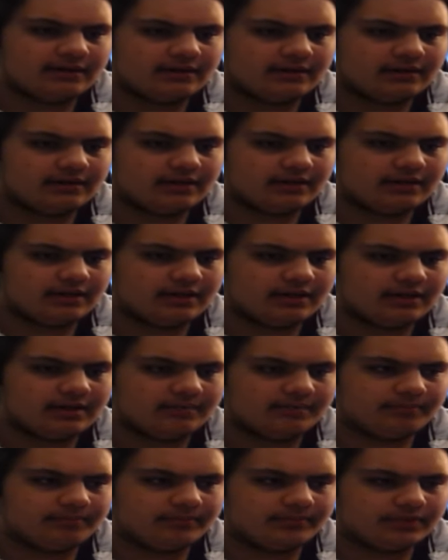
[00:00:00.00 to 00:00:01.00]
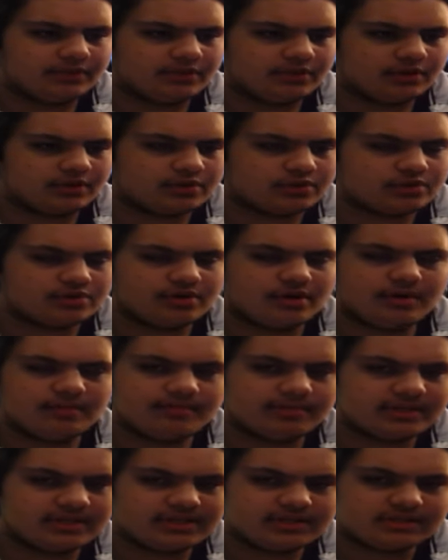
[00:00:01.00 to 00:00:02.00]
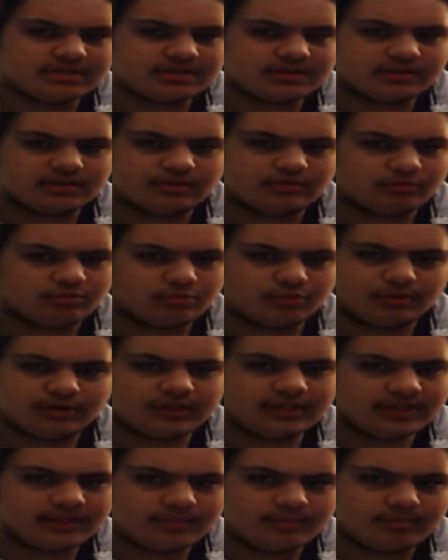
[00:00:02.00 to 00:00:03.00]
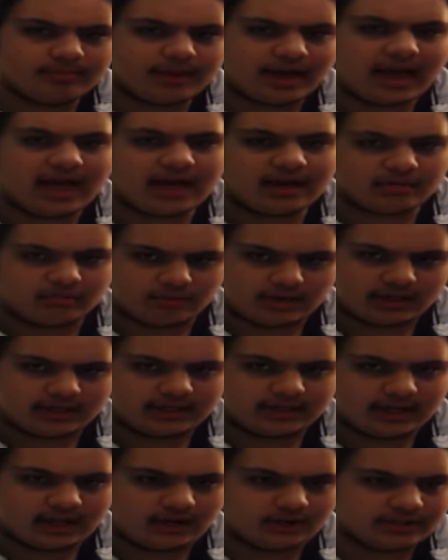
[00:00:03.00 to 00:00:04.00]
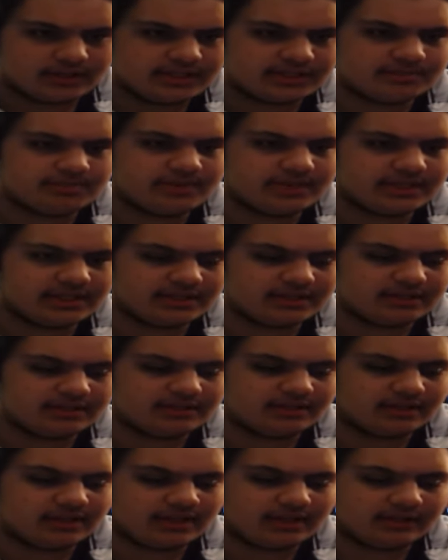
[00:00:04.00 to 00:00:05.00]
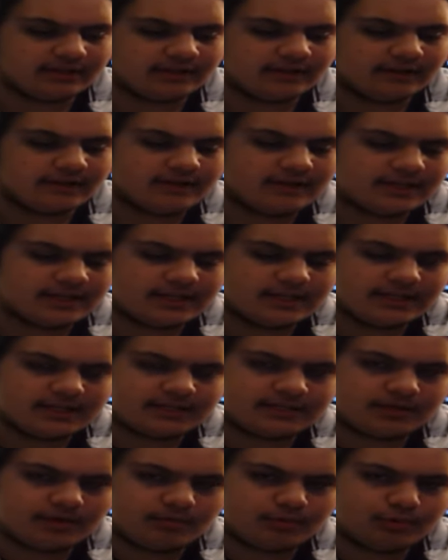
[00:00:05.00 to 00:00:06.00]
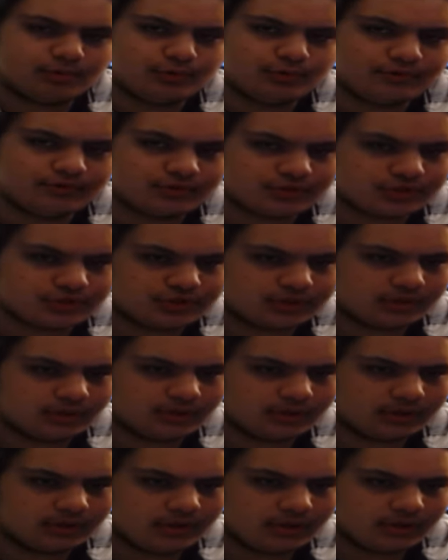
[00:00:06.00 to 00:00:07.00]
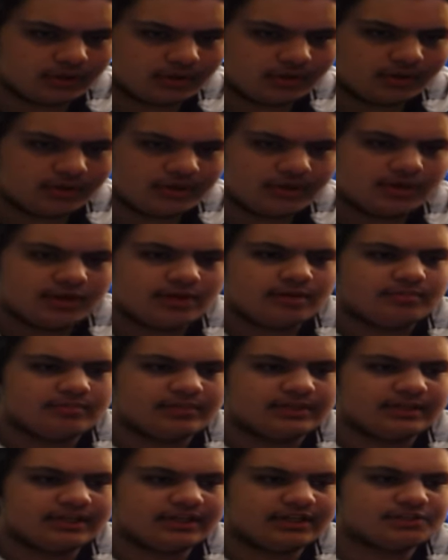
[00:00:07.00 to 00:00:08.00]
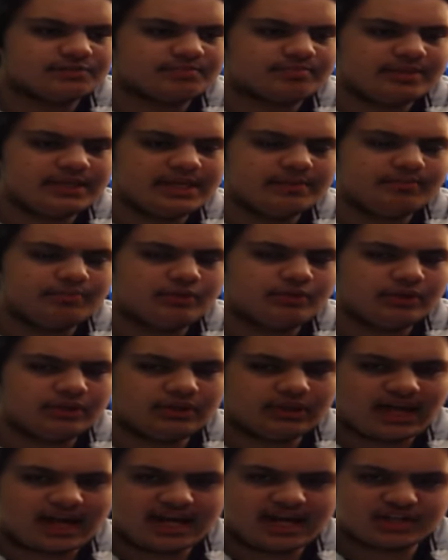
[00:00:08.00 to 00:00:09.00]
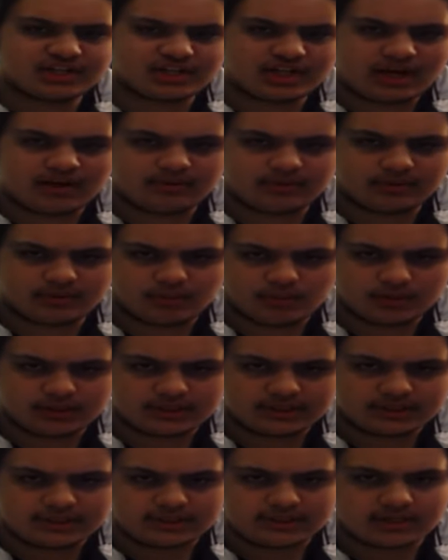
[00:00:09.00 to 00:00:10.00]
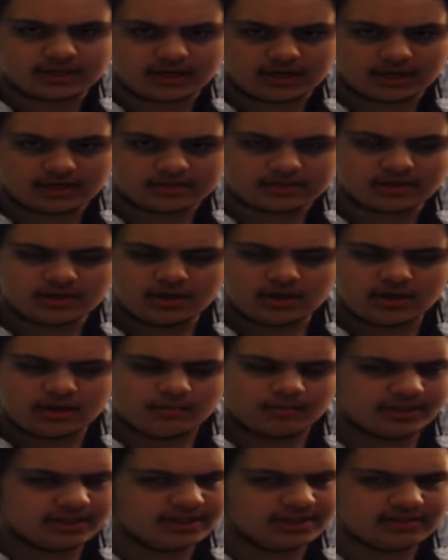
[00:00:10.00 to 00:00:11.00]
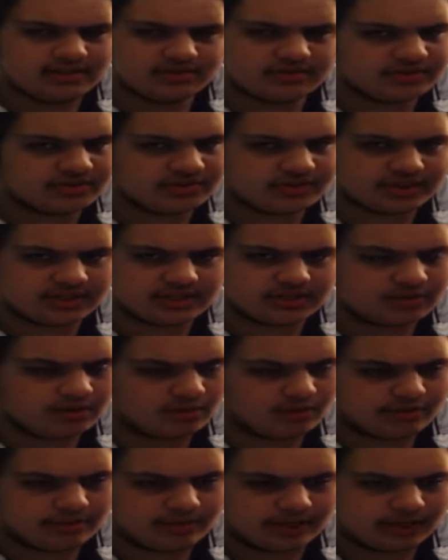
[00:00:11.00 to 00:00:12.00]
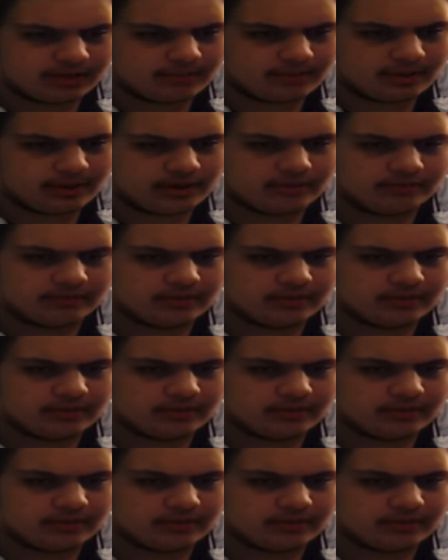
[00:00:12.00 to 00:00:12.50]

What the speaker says: Trump is really bad right now. He's being, like, his approval is so low because people lash out at what he does. But here's the thing you don't think about.